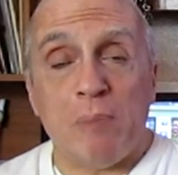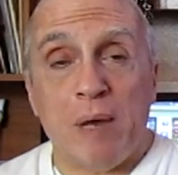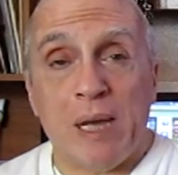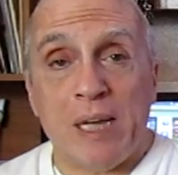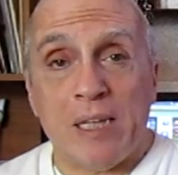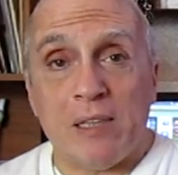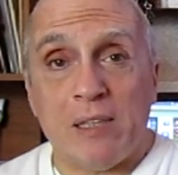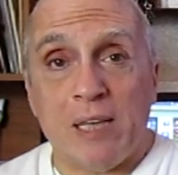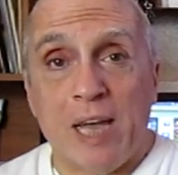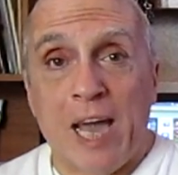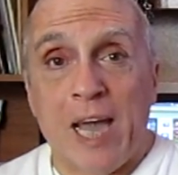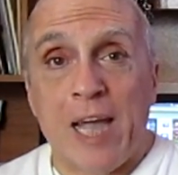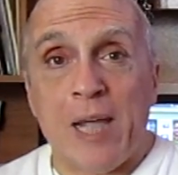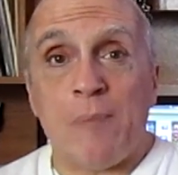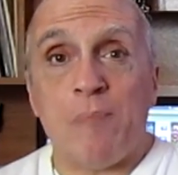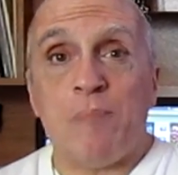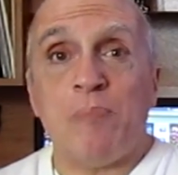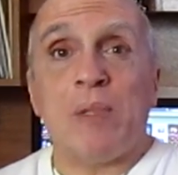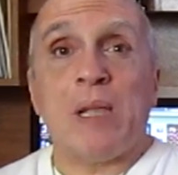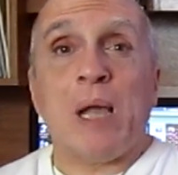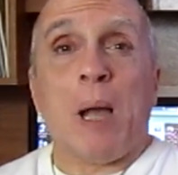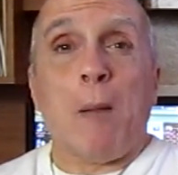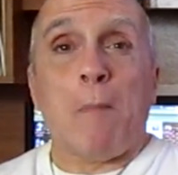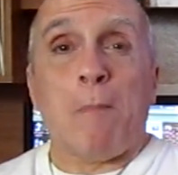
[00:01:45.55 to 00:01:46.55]
maintained
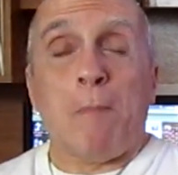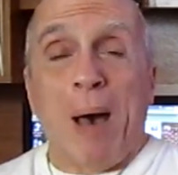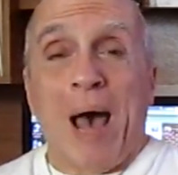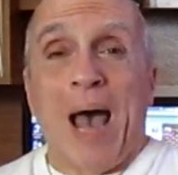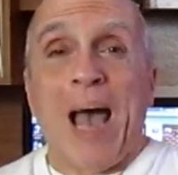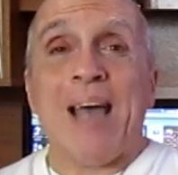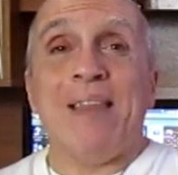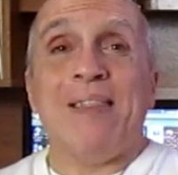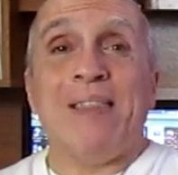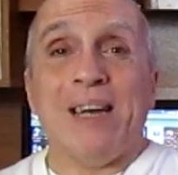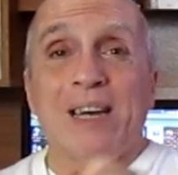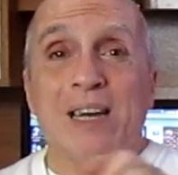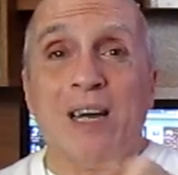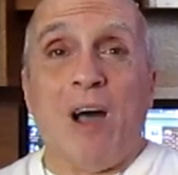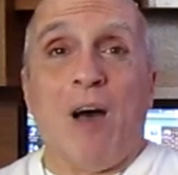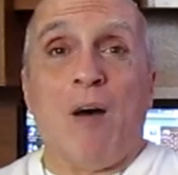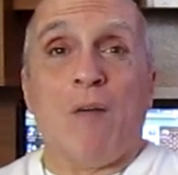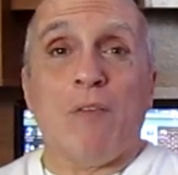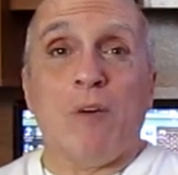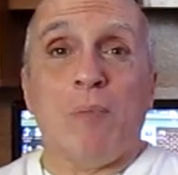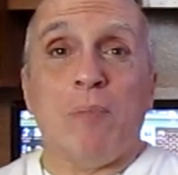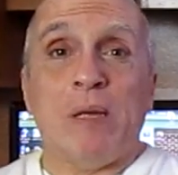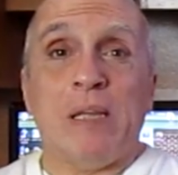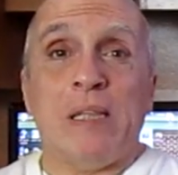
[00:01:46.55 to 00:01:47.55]
by the
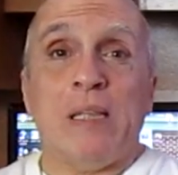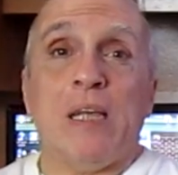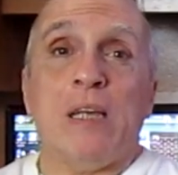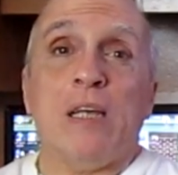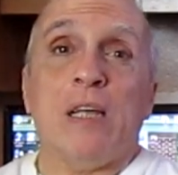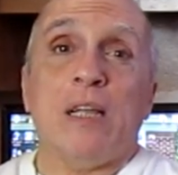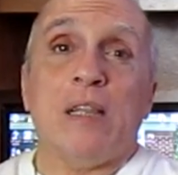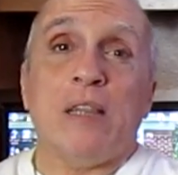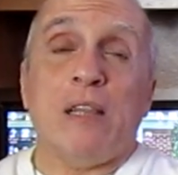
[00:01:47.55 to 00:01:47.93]
government,